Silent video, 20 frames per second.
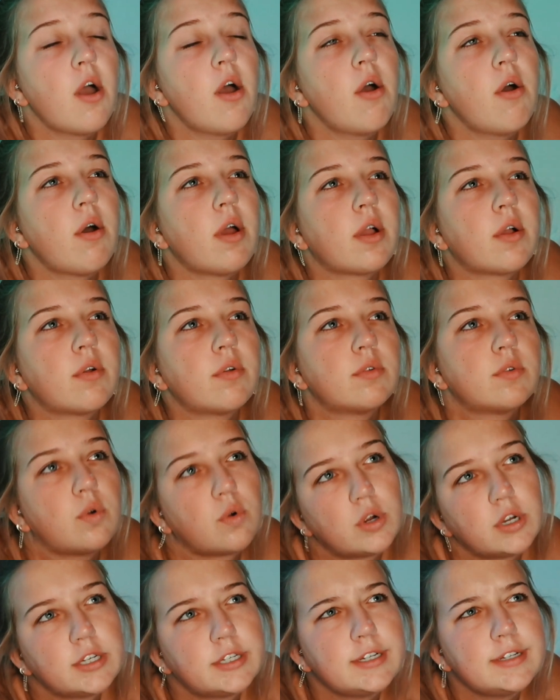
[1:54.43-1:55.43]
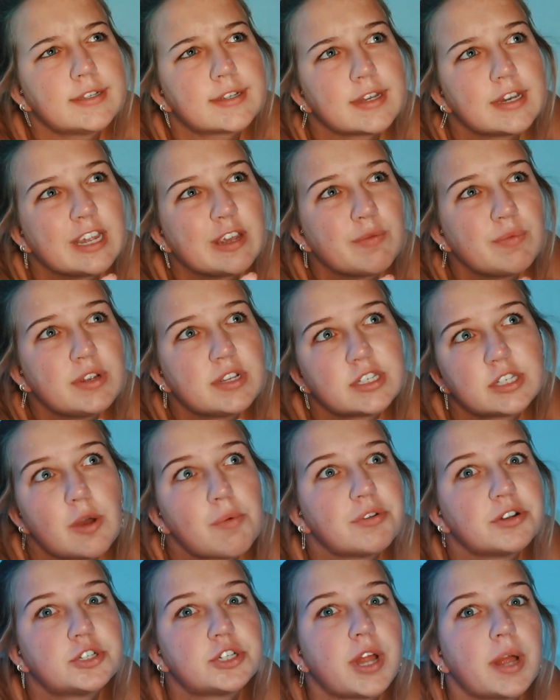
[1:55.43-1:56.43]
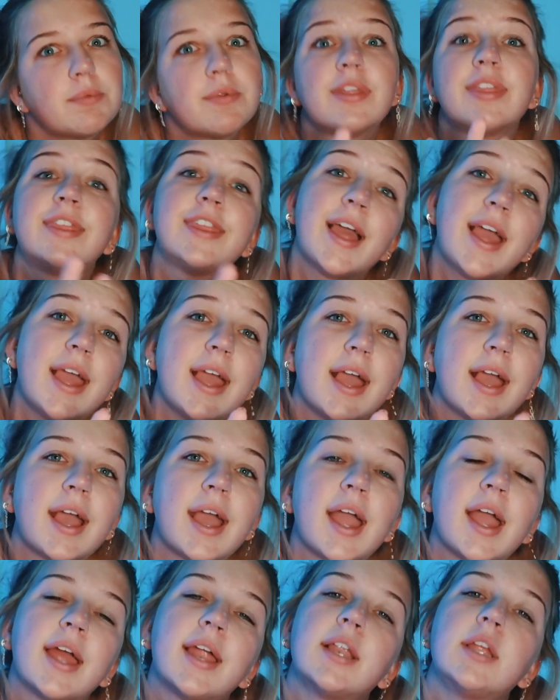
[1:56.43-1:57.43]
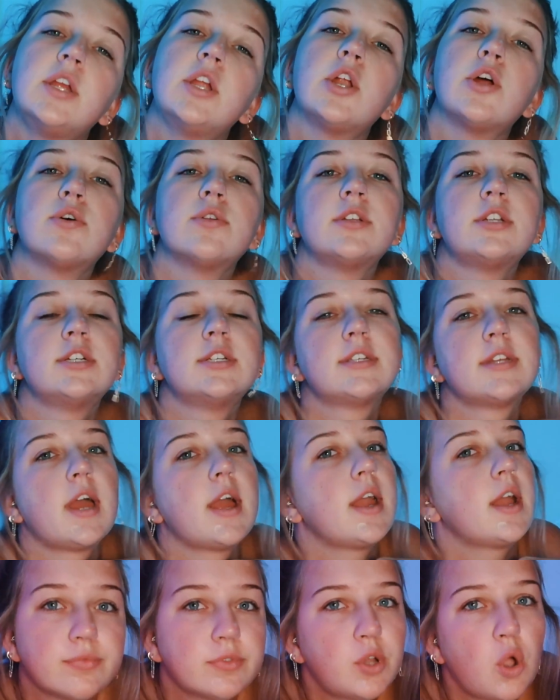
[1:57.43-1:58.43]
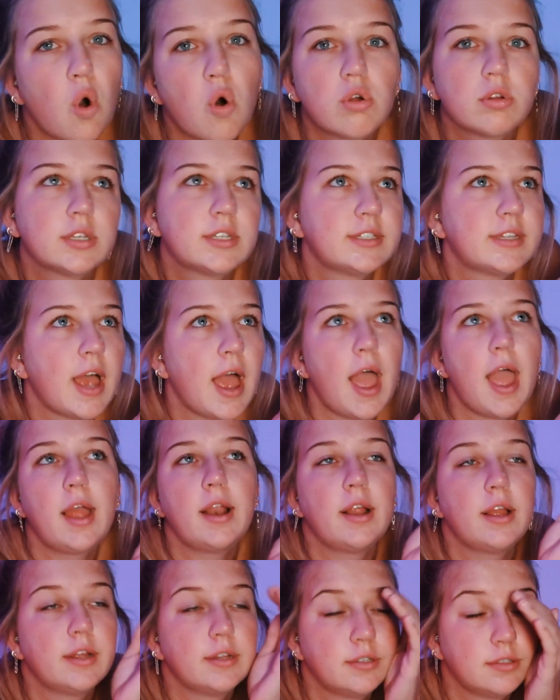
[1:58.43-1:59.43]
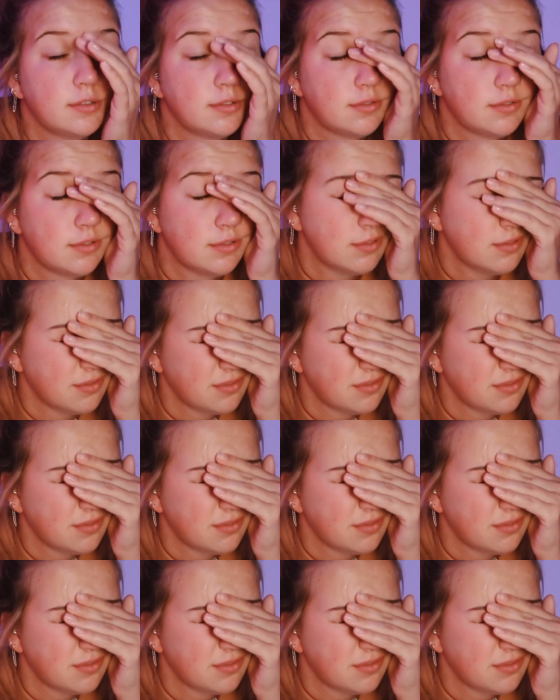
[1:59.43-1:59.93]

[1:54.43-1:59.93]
oh, like quarantine's gonna give me so much time to think and, you know, just like goal set and